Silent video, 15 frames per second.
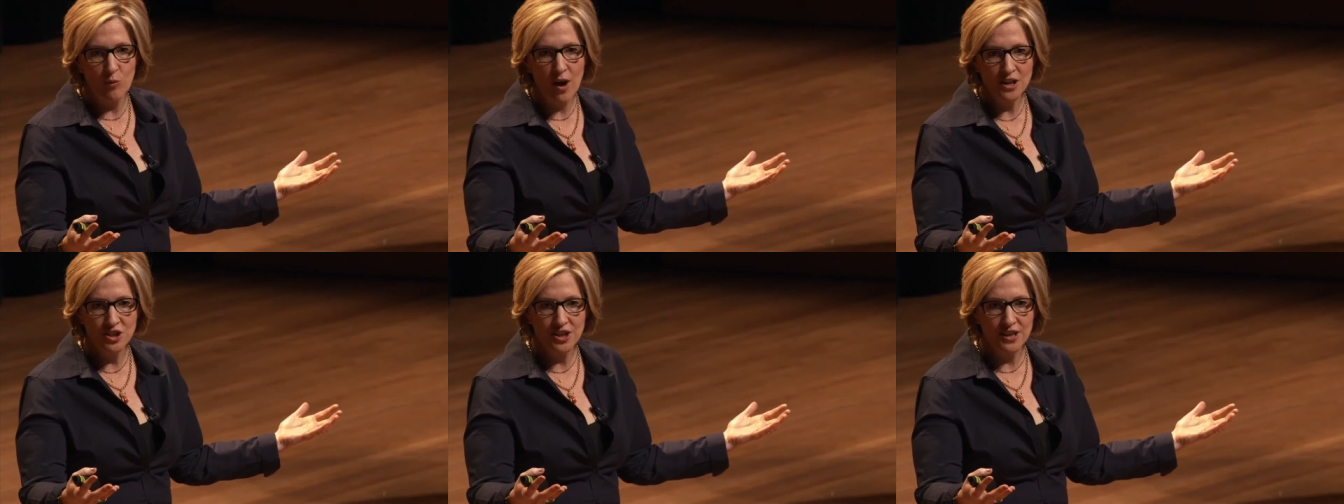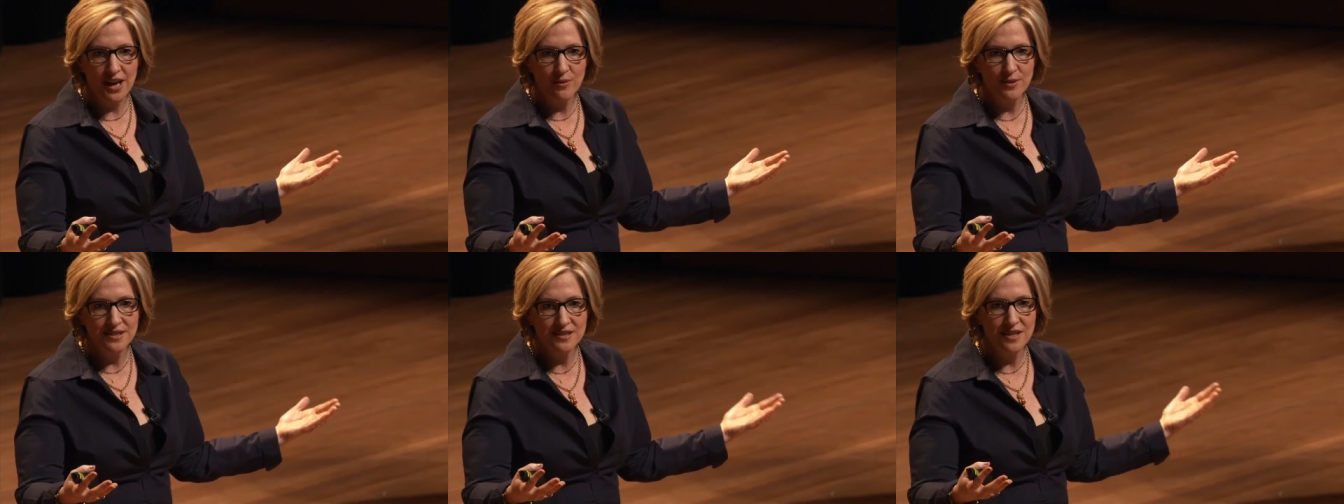to watch it?
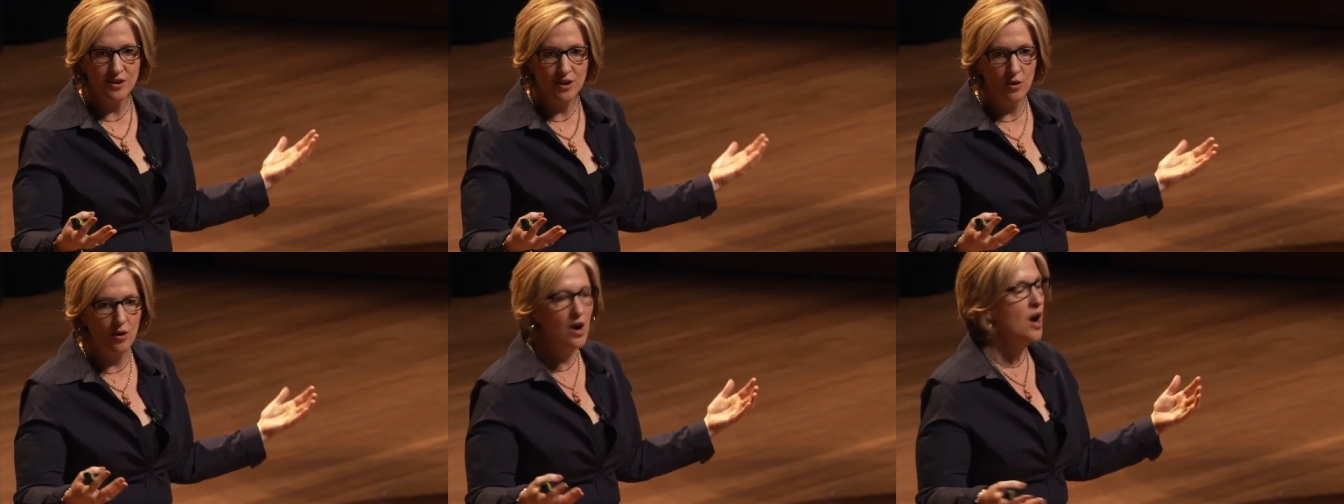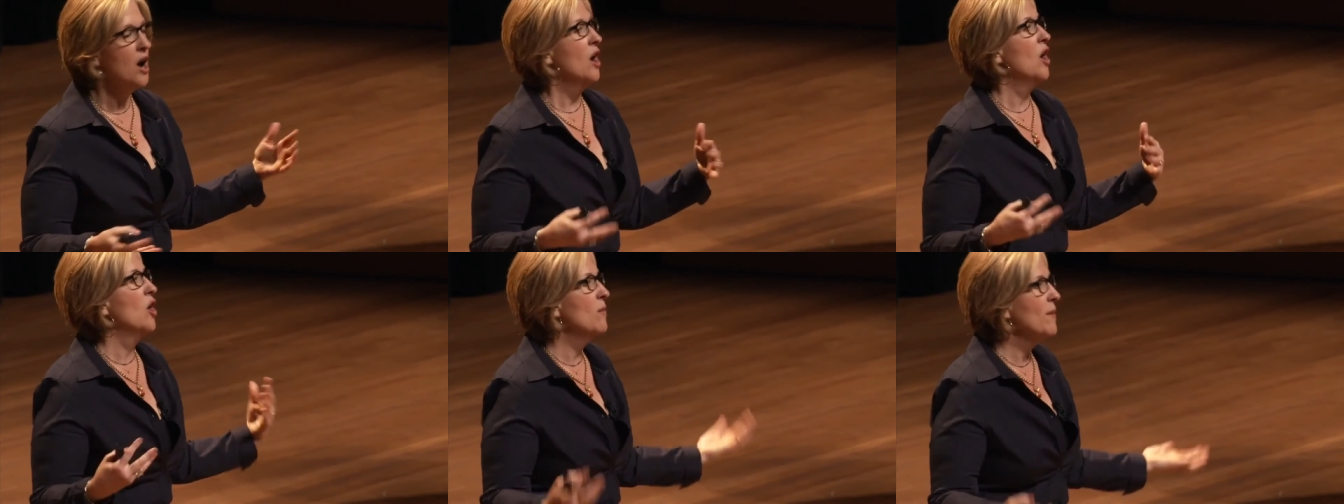I would sit there and go,
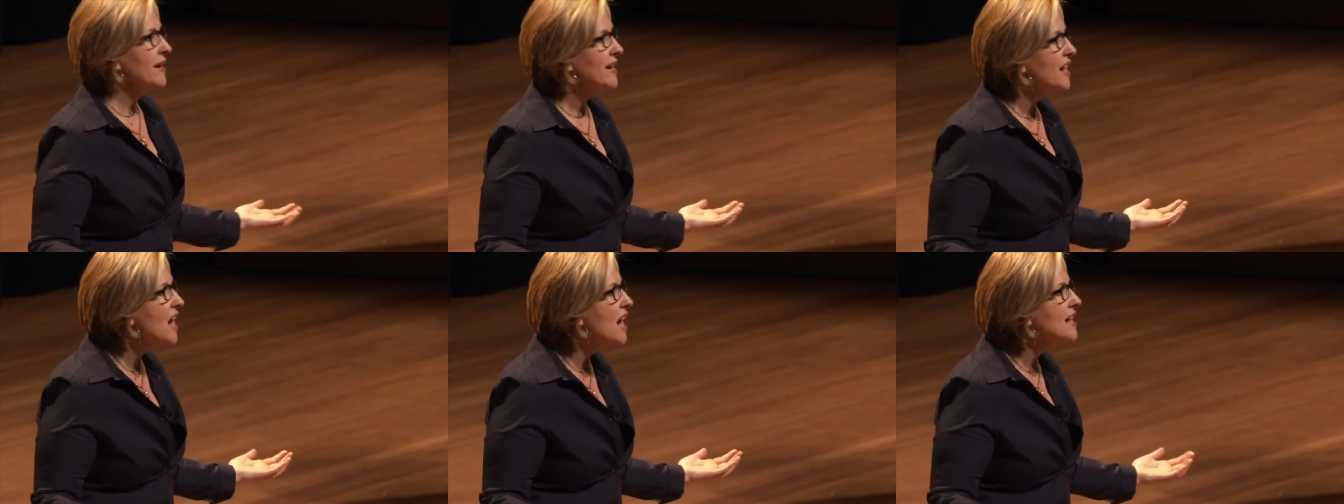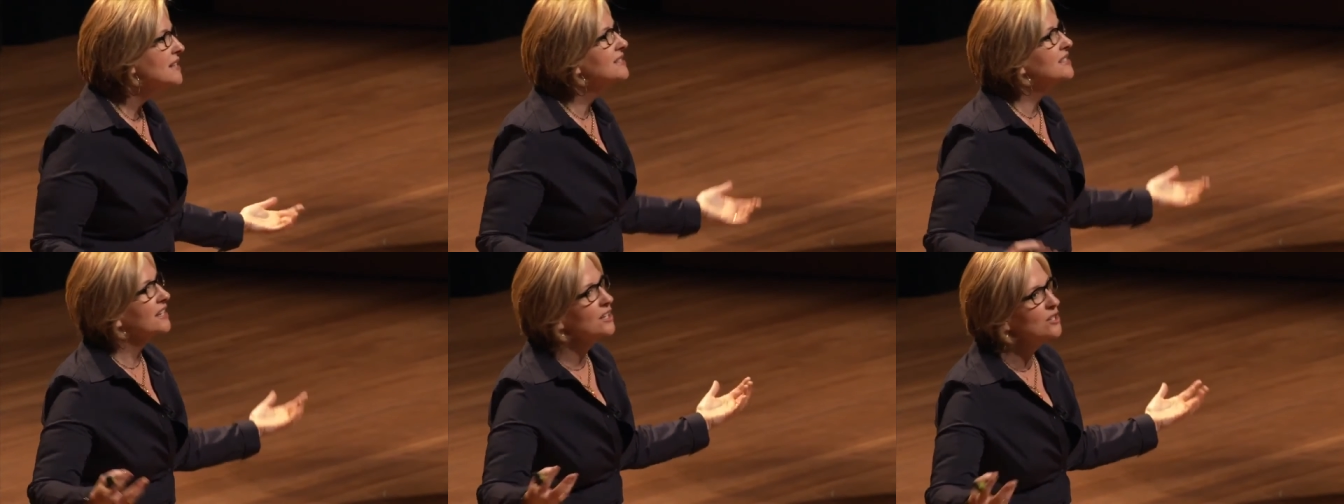oh my
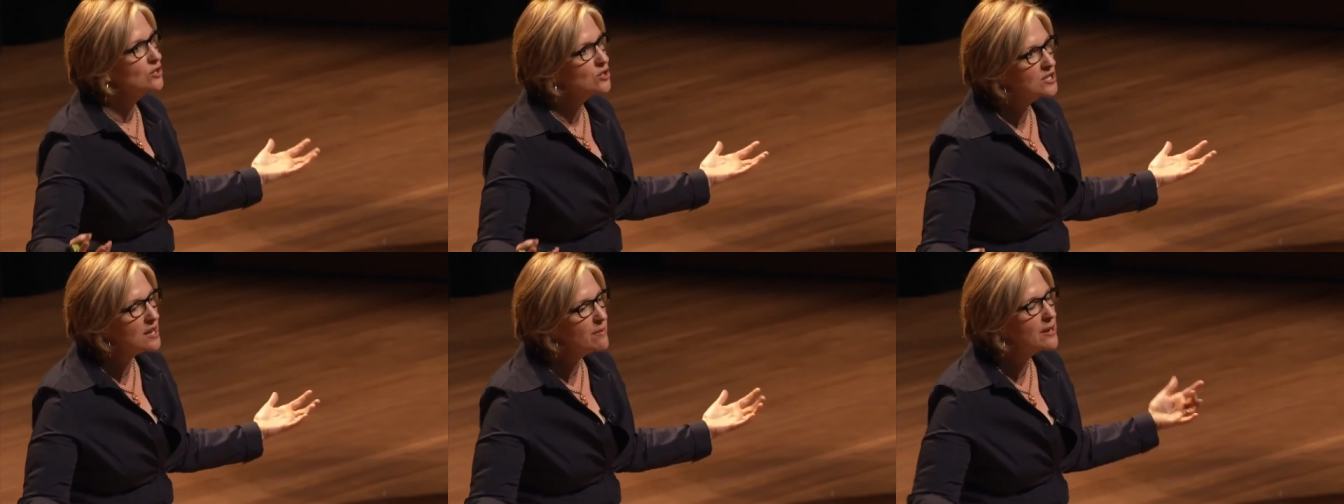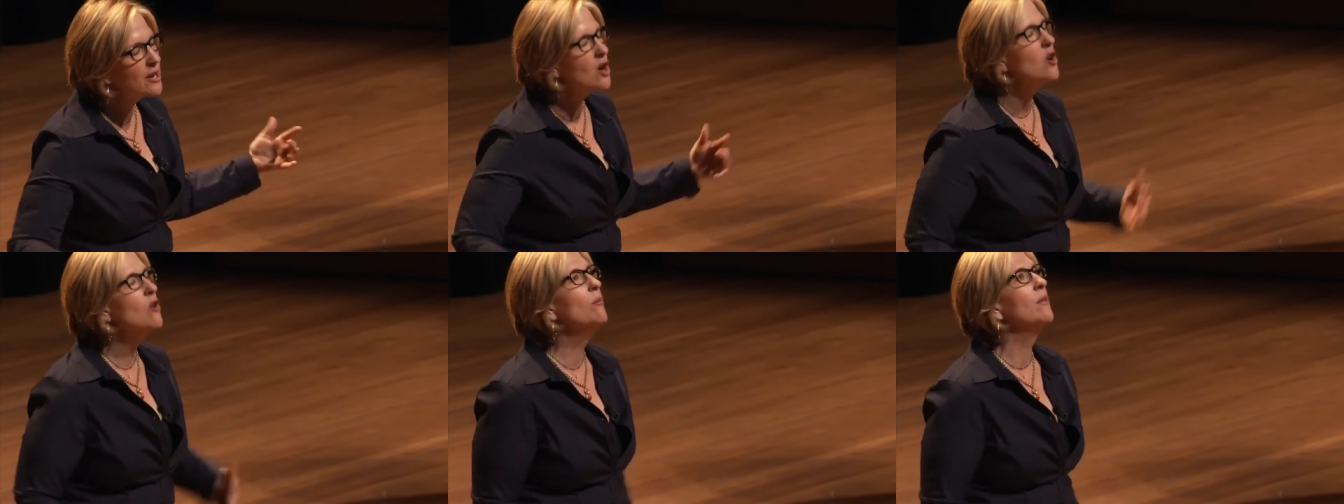God, suck in your stomach.
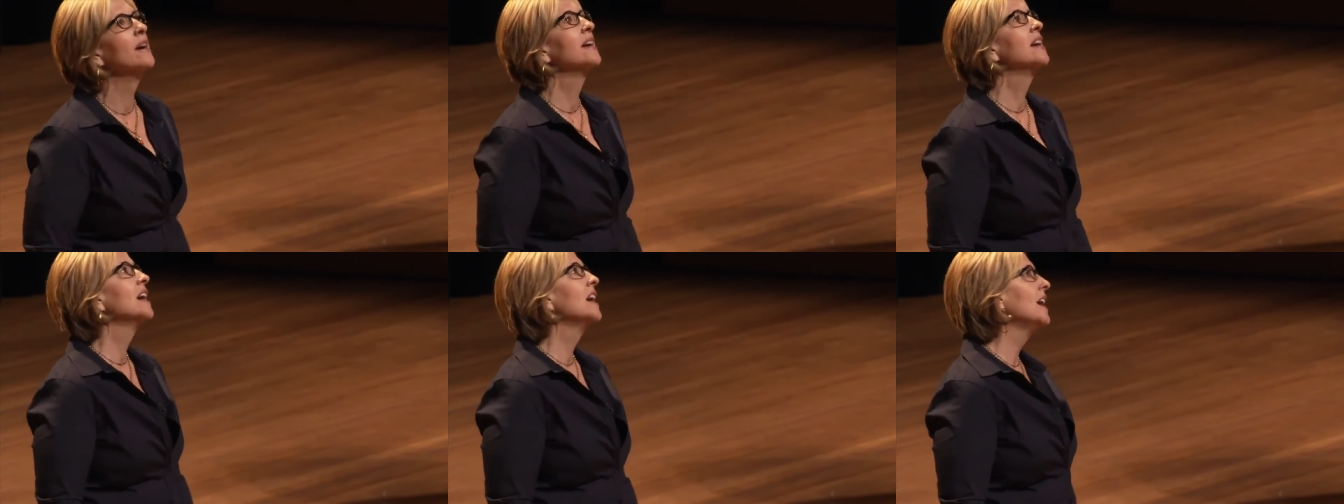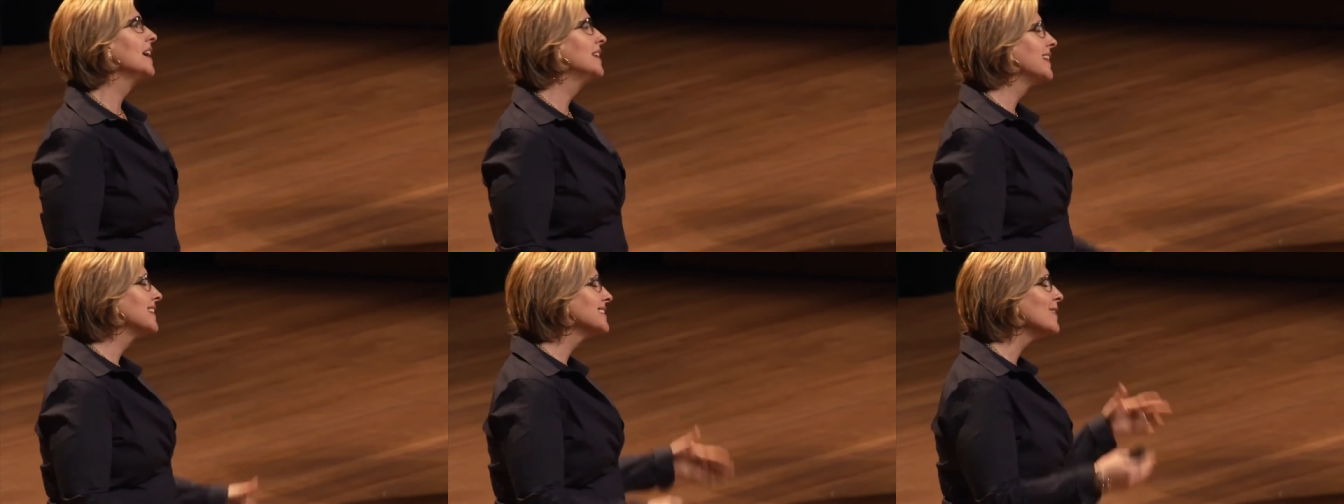Oh my
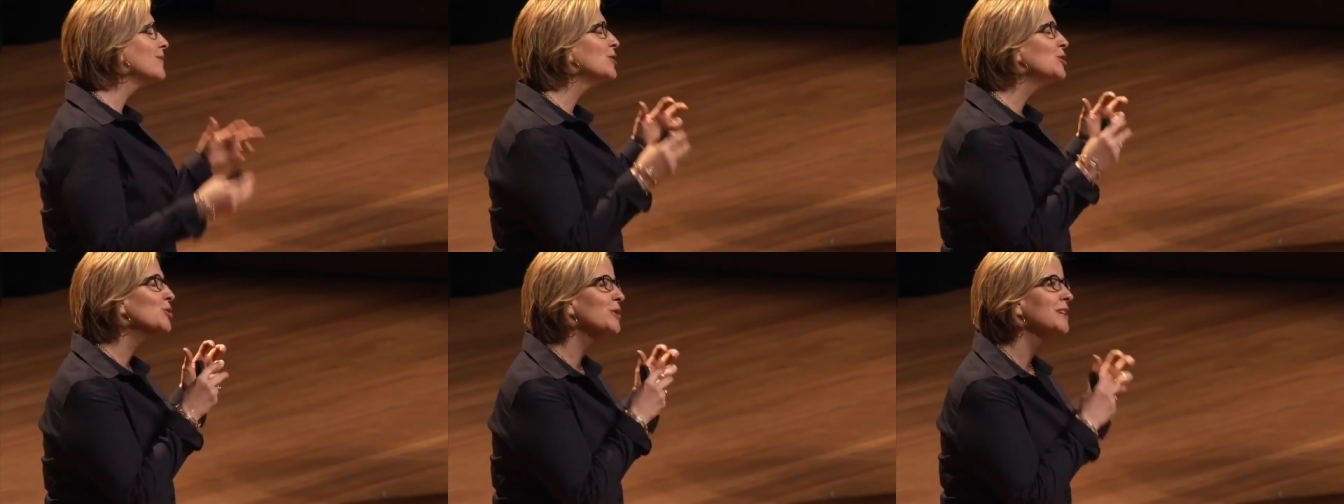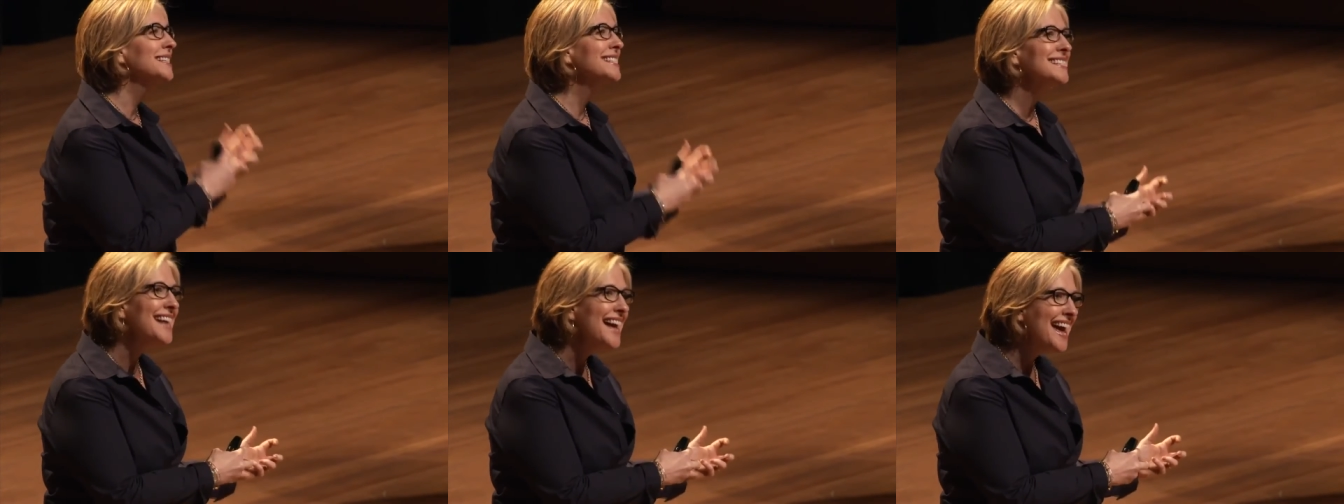God, that's not what you were
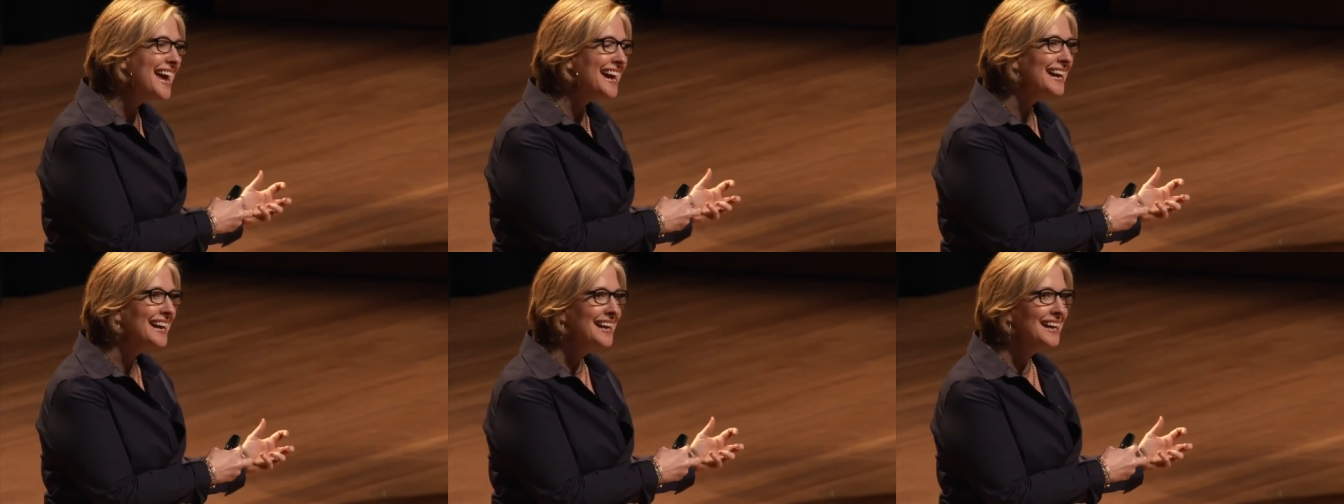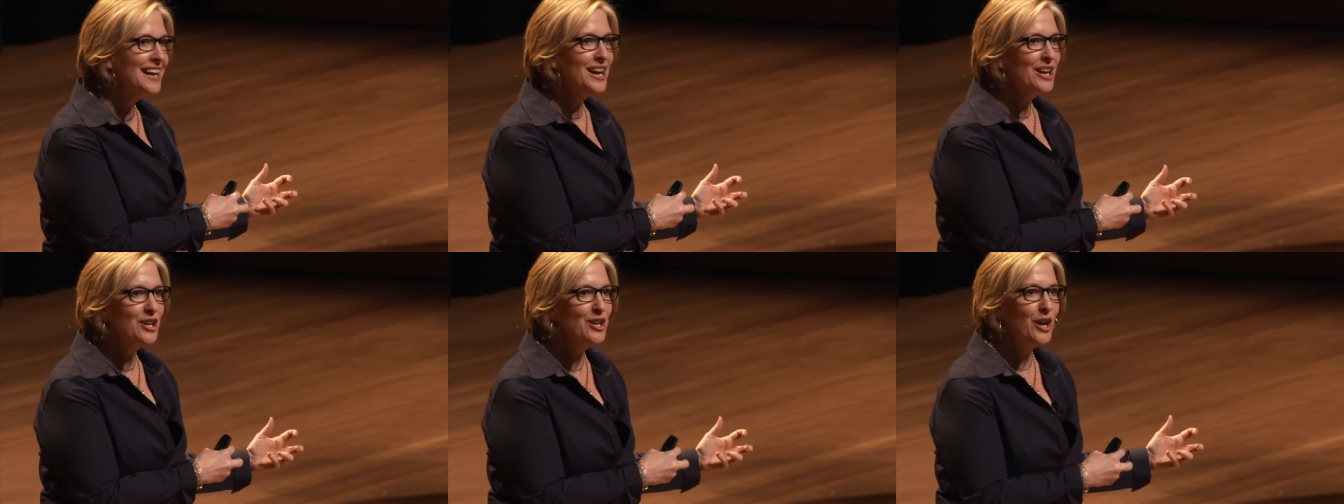going to say.
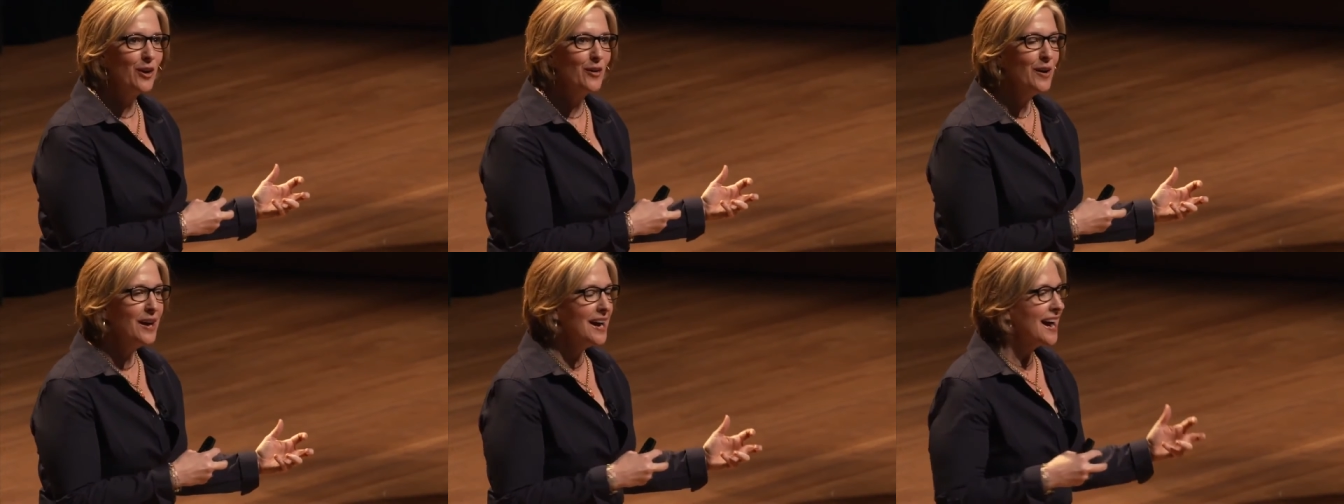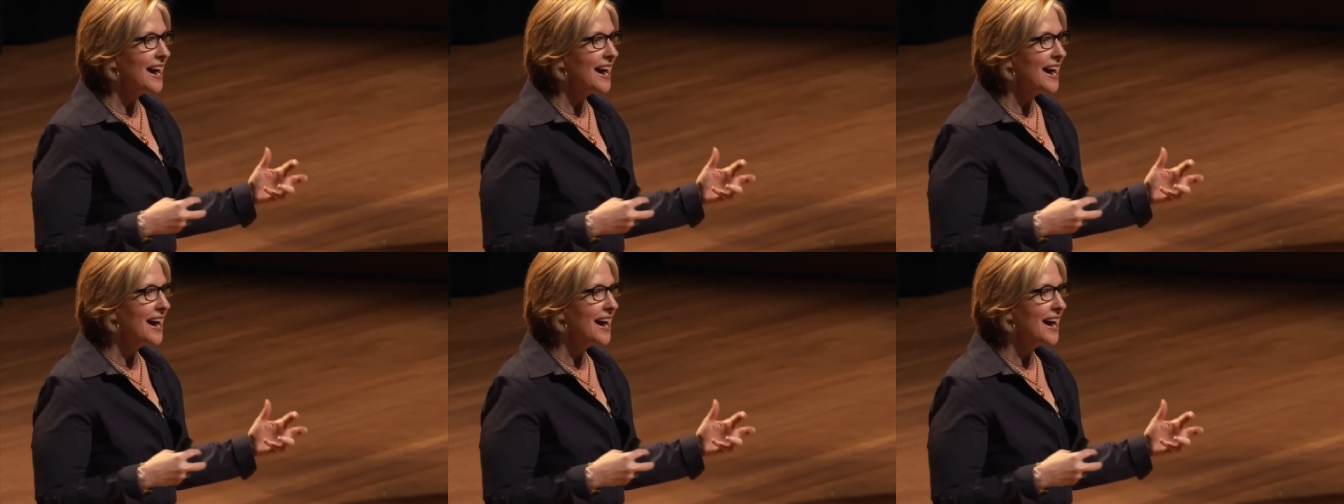You know,